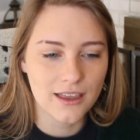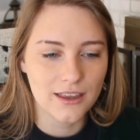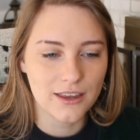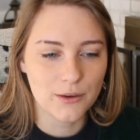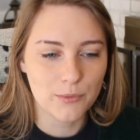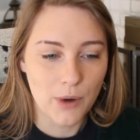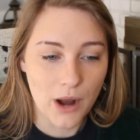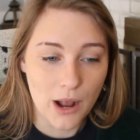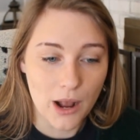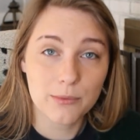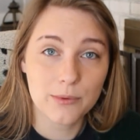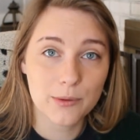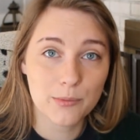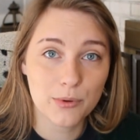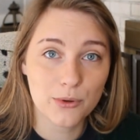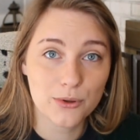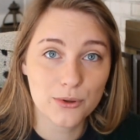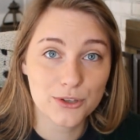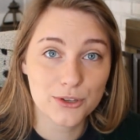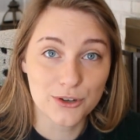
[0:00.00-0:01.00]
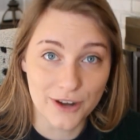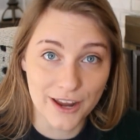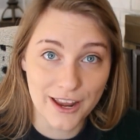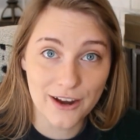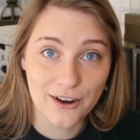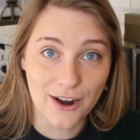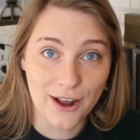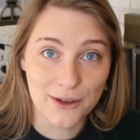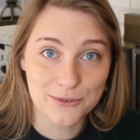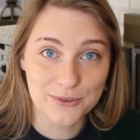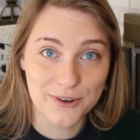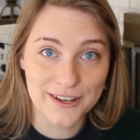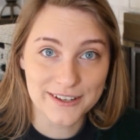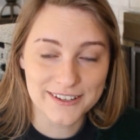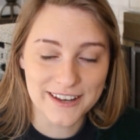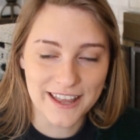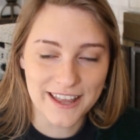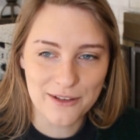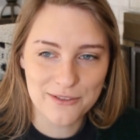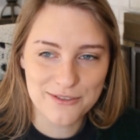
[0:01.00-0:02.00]
You're probably pulling your hair out
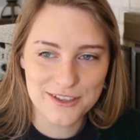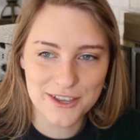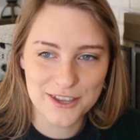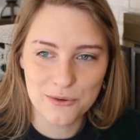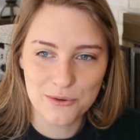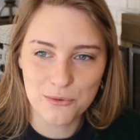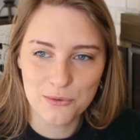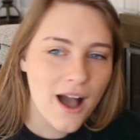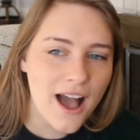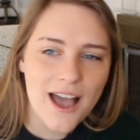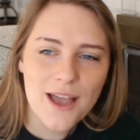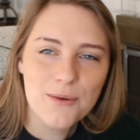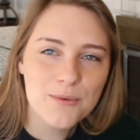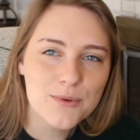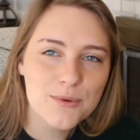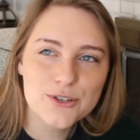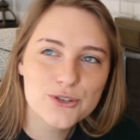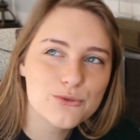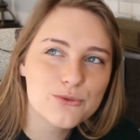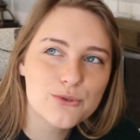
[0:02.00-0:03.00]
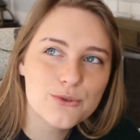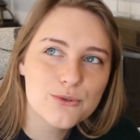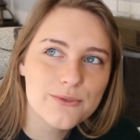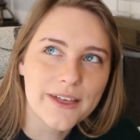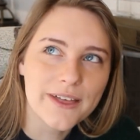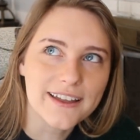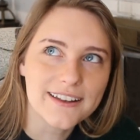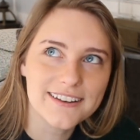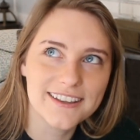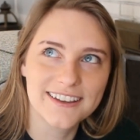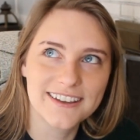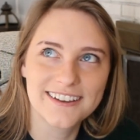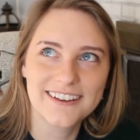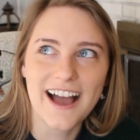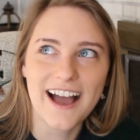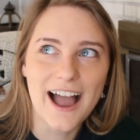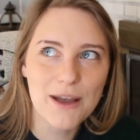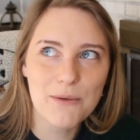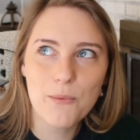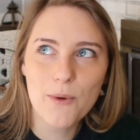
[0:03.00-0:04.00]
right now, thinking, why would you do that?
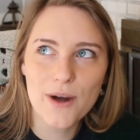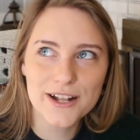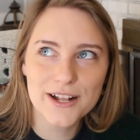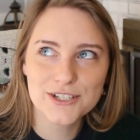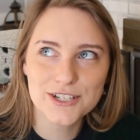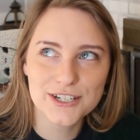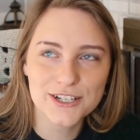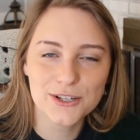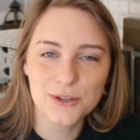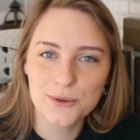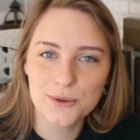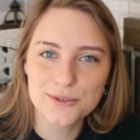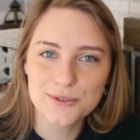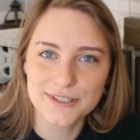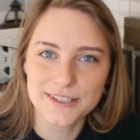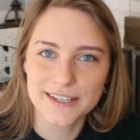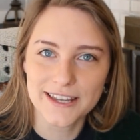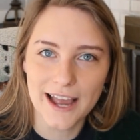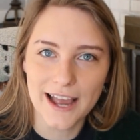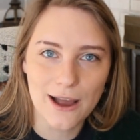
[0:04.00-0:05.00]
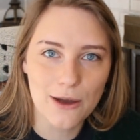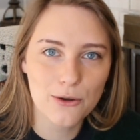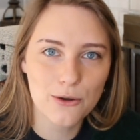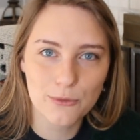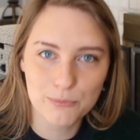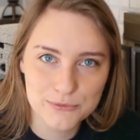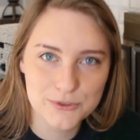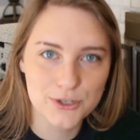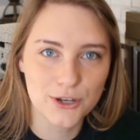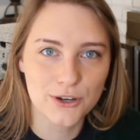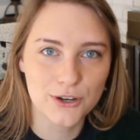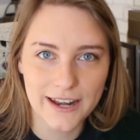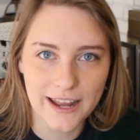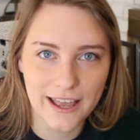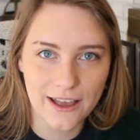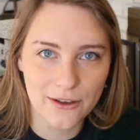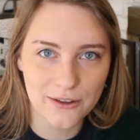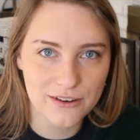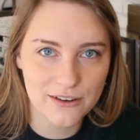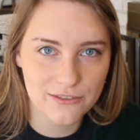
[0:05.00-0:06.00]
I watched it closely. I took it
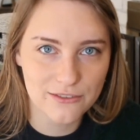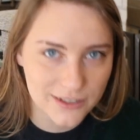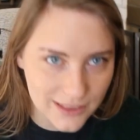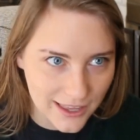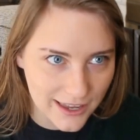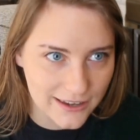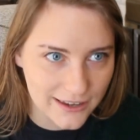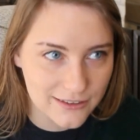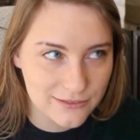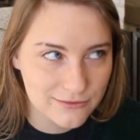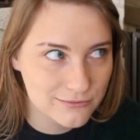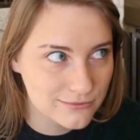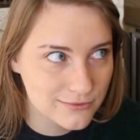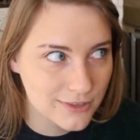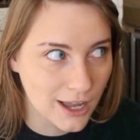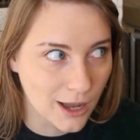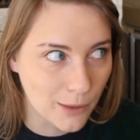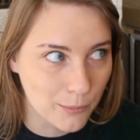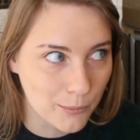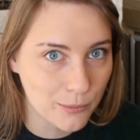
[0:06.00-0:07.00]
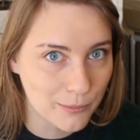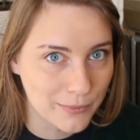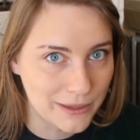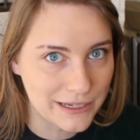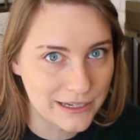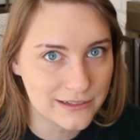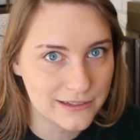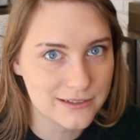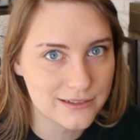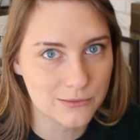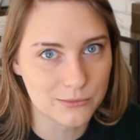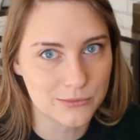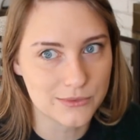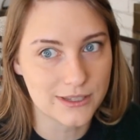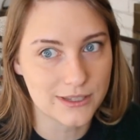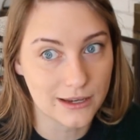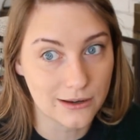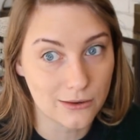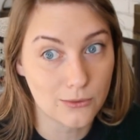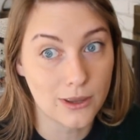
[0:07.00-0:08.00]
out every, couple minutes and was
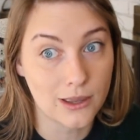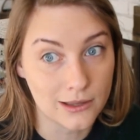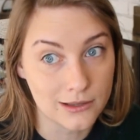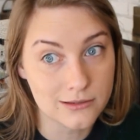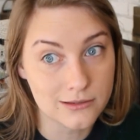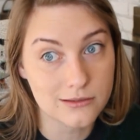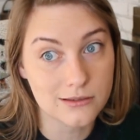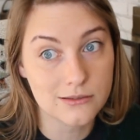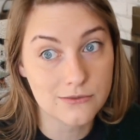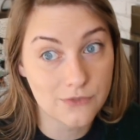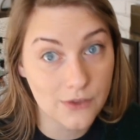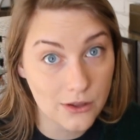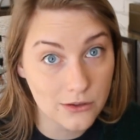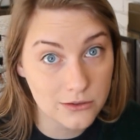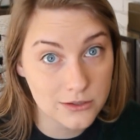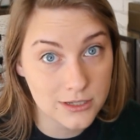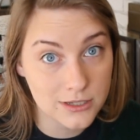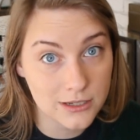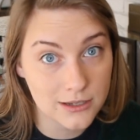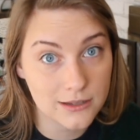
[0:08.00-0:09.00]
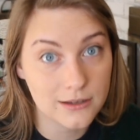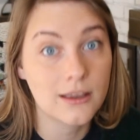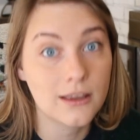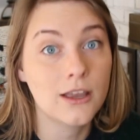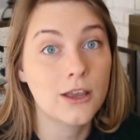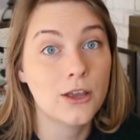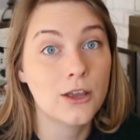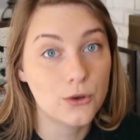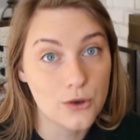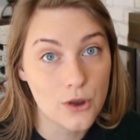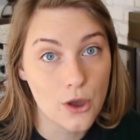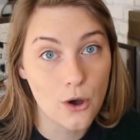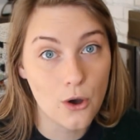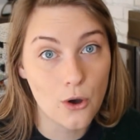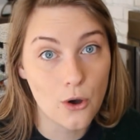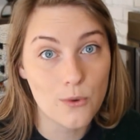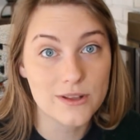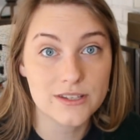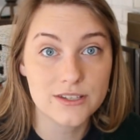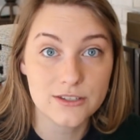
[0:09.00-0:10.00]
like, okay, is this felted?
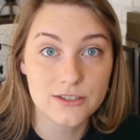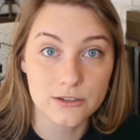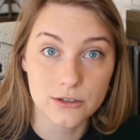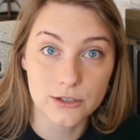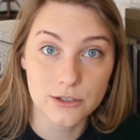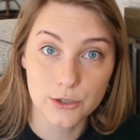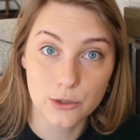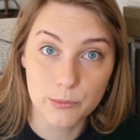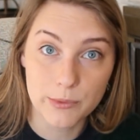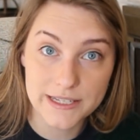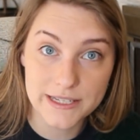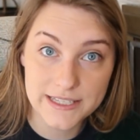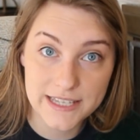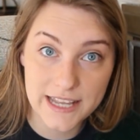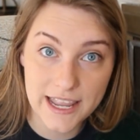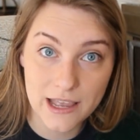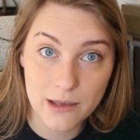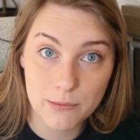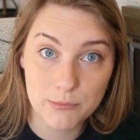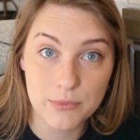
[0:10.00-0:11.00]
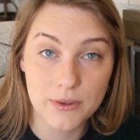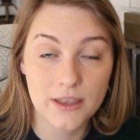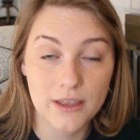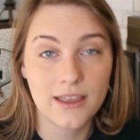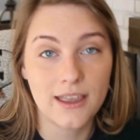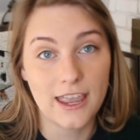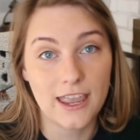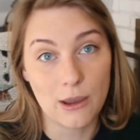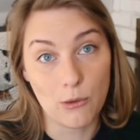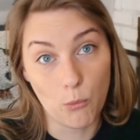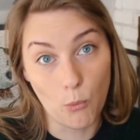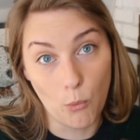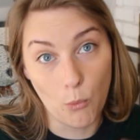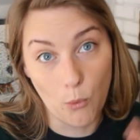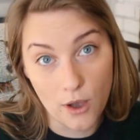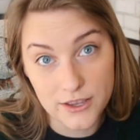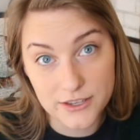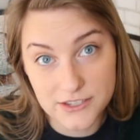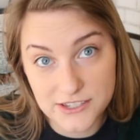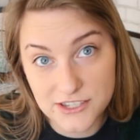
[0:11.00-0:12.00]
No, it's still a little bit damp. It
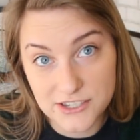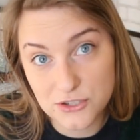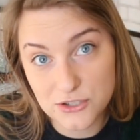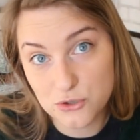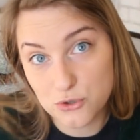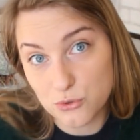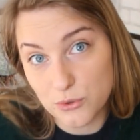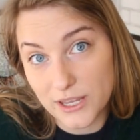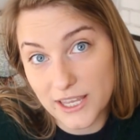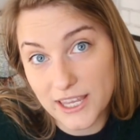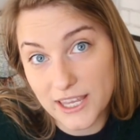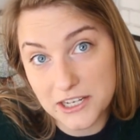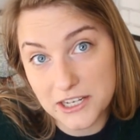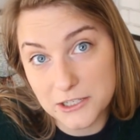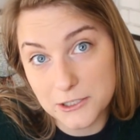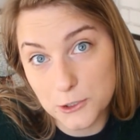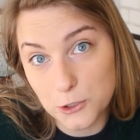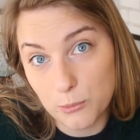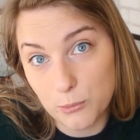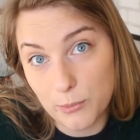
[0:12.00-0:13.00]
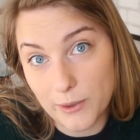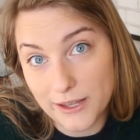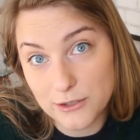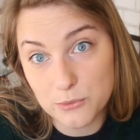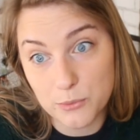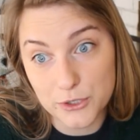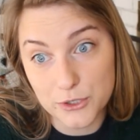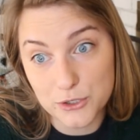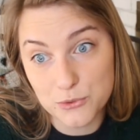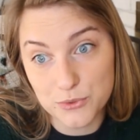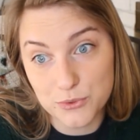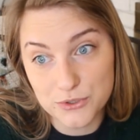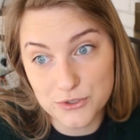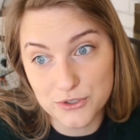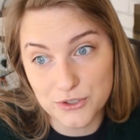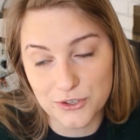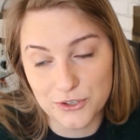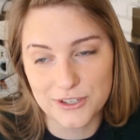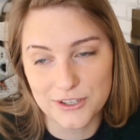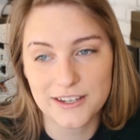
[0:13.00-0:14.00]
was shrinking a little bit, which was
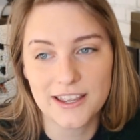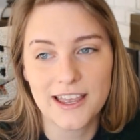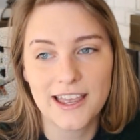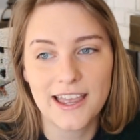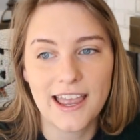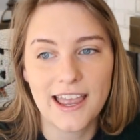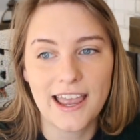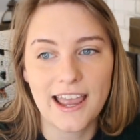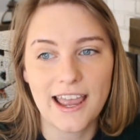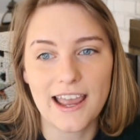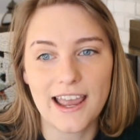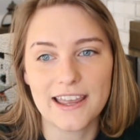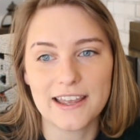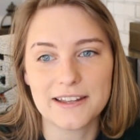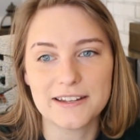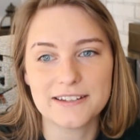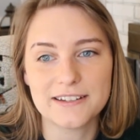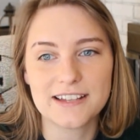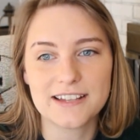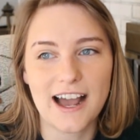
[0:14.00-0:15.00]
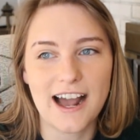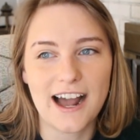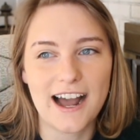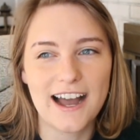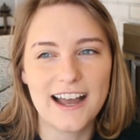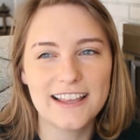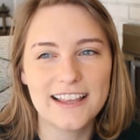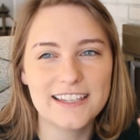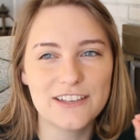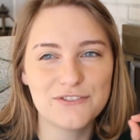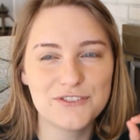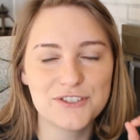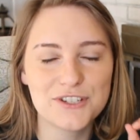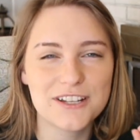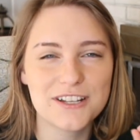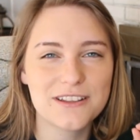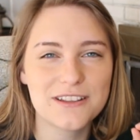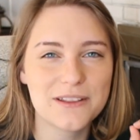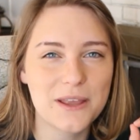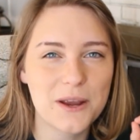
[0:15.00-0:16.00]
good. And I left it
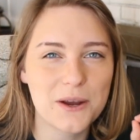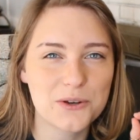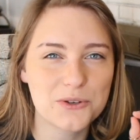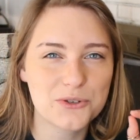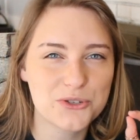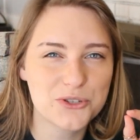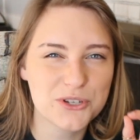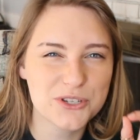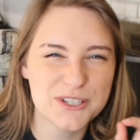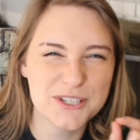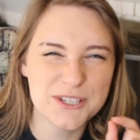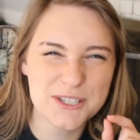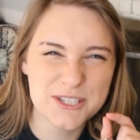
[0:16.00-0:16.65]
in there just a